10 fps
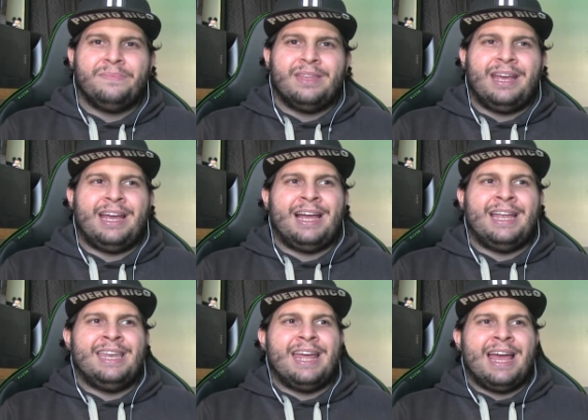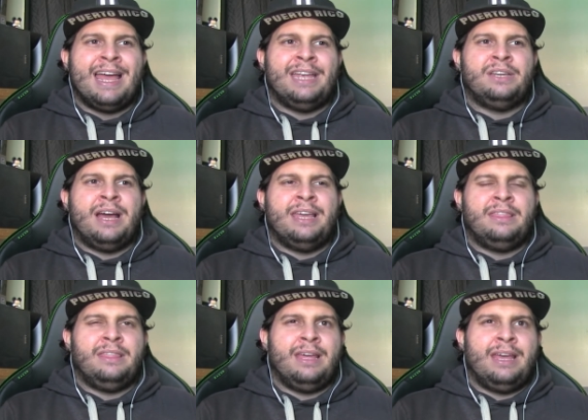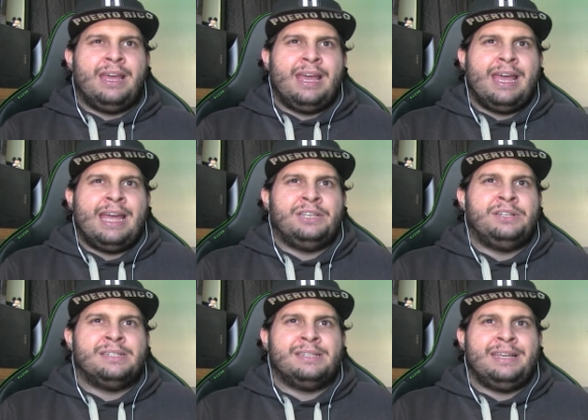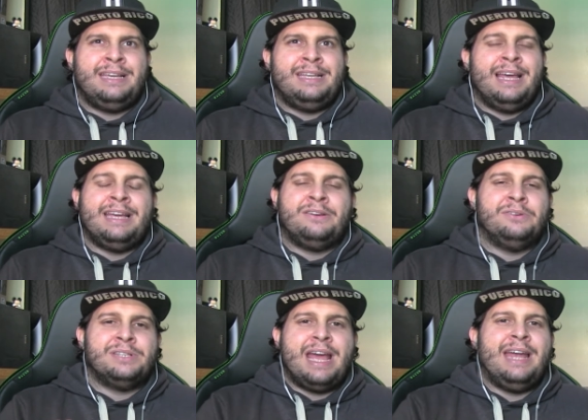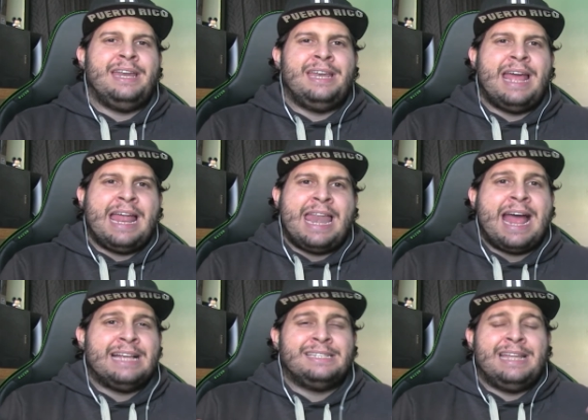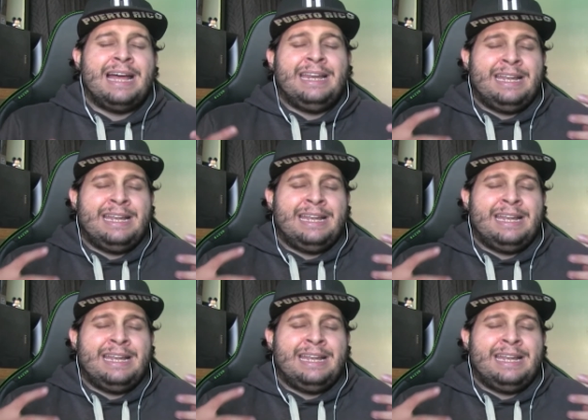and and I and just he like goes ahead and and has that